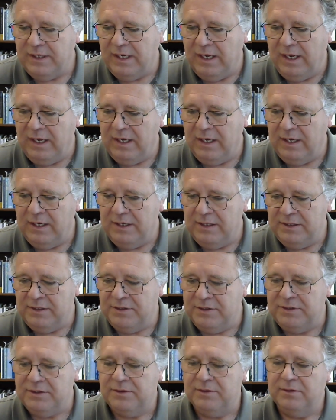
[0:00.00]

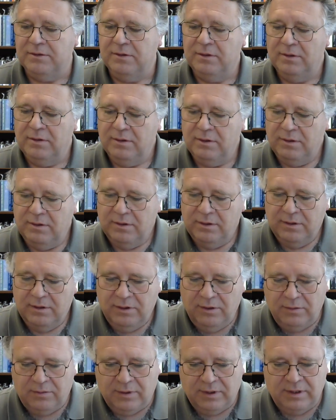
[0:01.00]
And
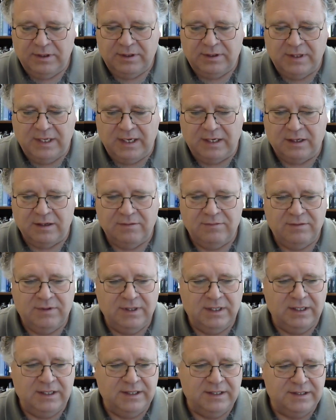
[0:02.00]
you can think of
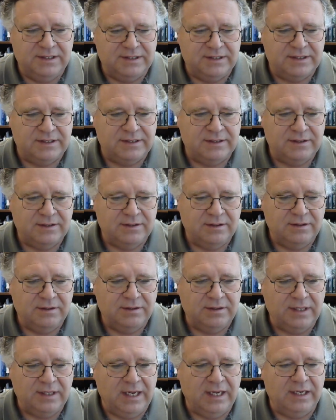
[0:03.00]
these
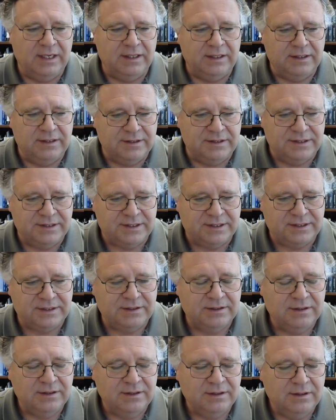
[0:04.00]
things
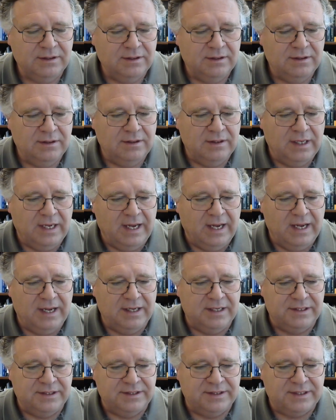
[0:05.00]

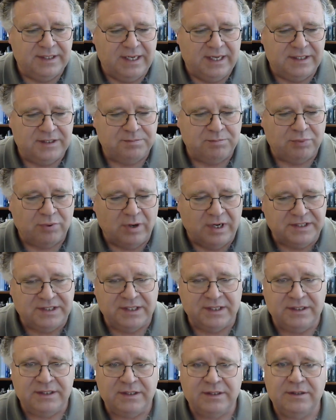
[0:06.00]
as
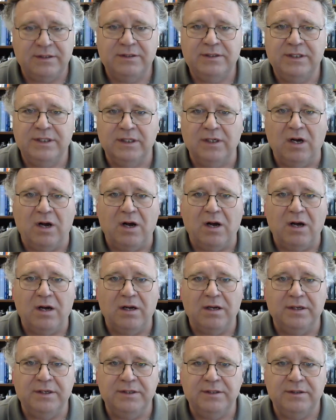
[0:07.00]
present to
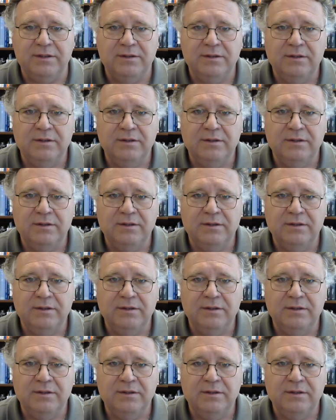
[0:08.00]
God.